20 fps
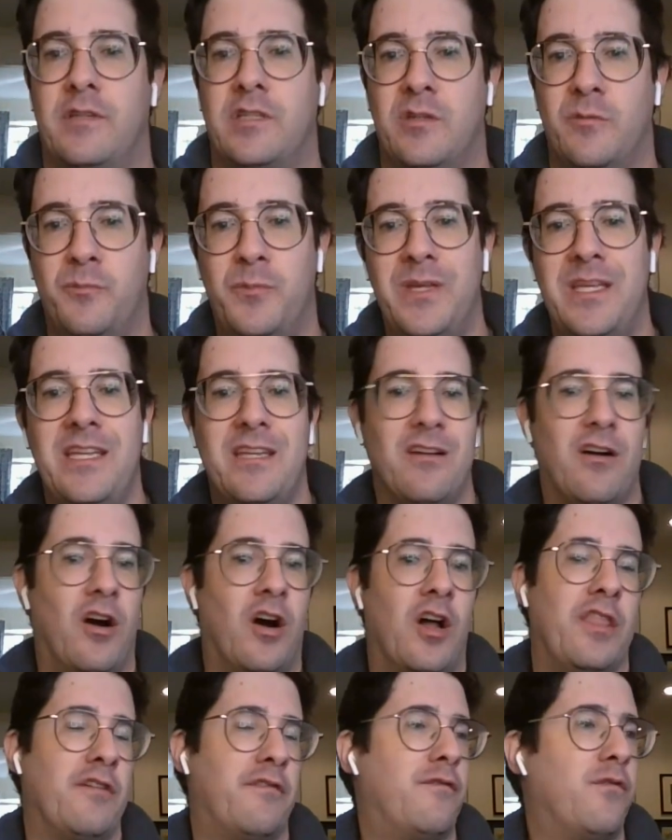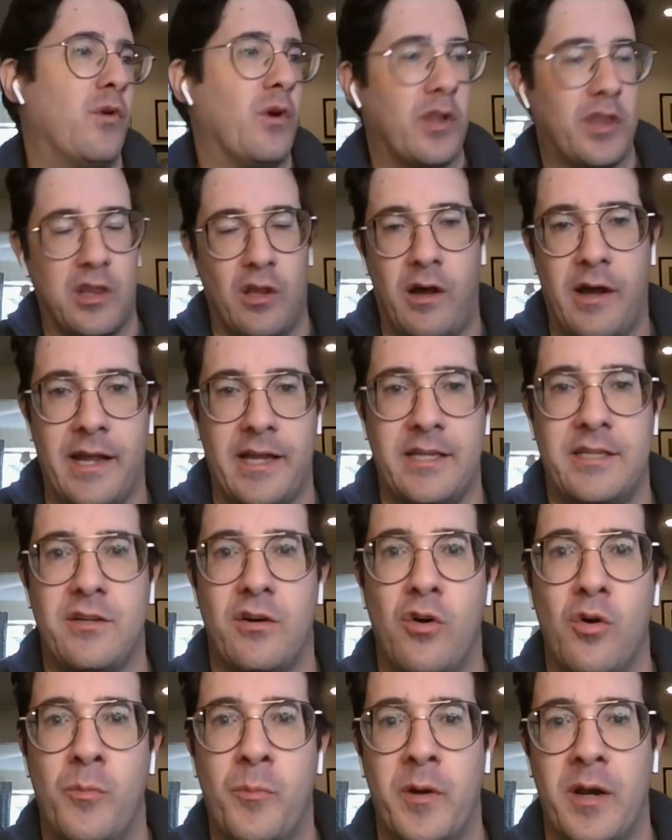to be on the fourth line
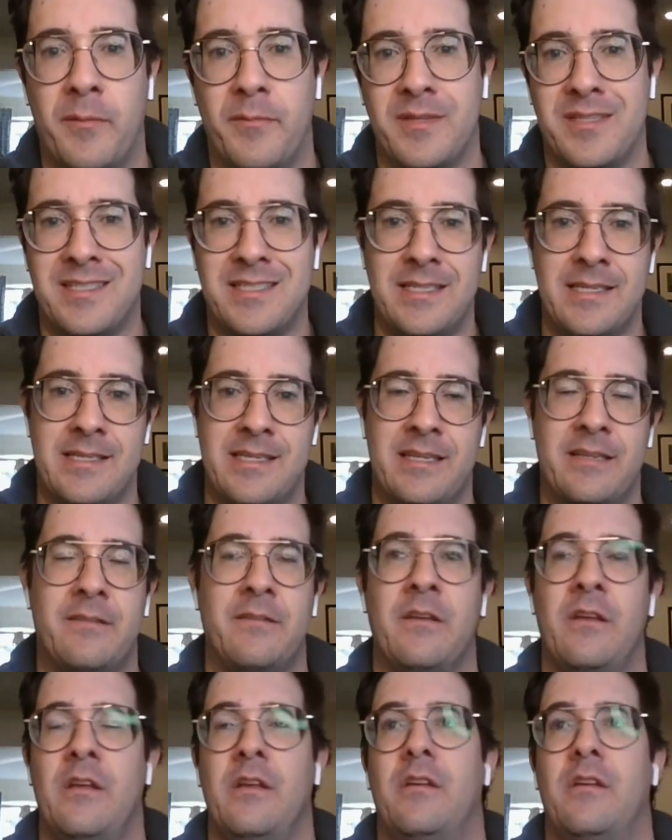to open up the season.